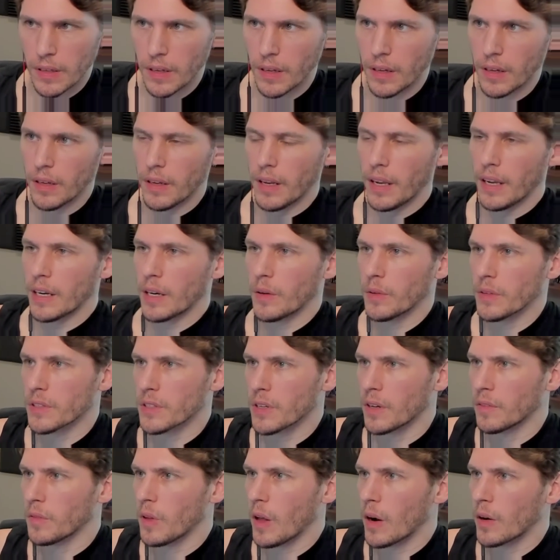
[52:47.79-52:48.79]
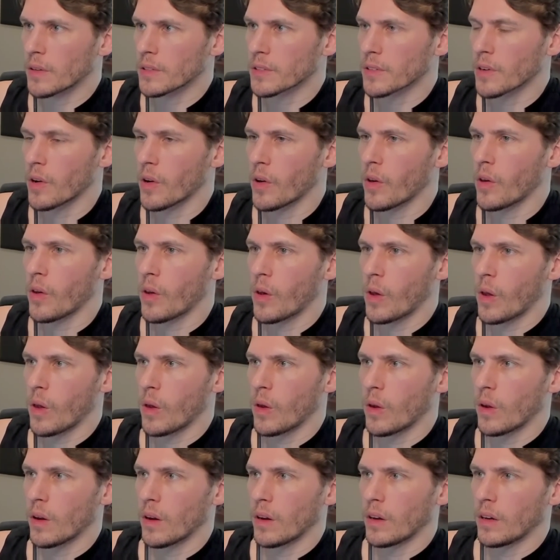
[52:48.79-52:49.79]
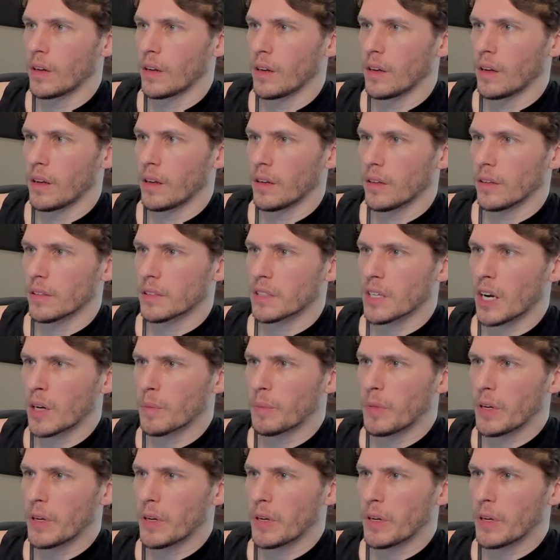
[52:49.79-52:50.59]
uh, hanging out with the sunflowers. Dung